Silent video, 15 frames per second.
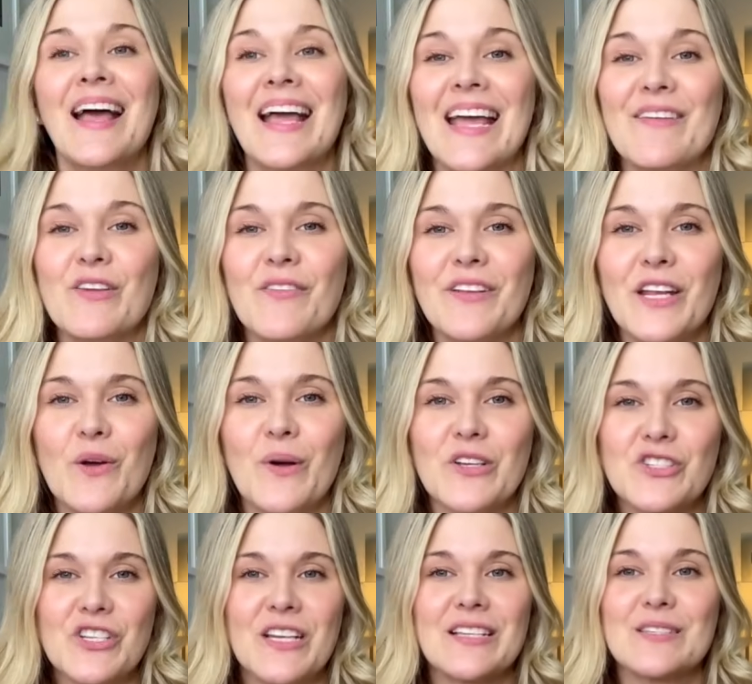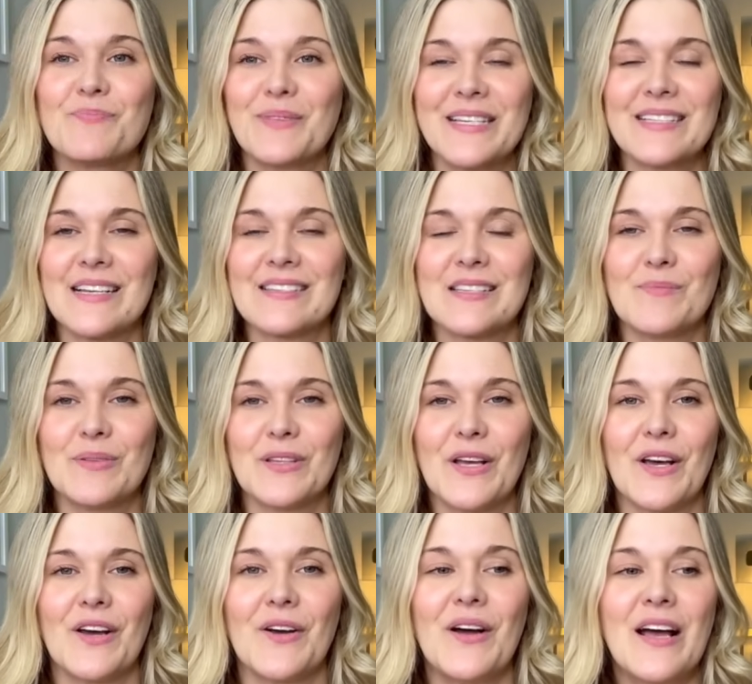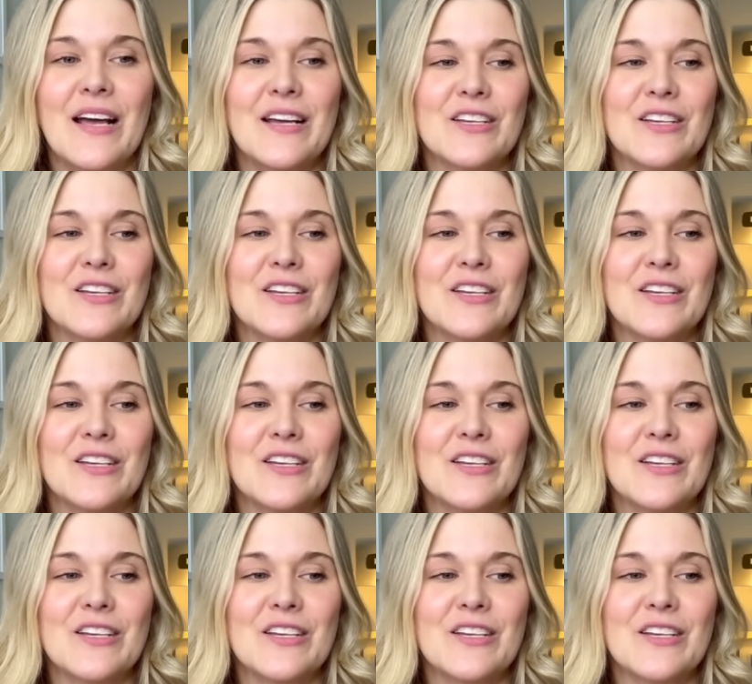If you have any questions, please ask them below.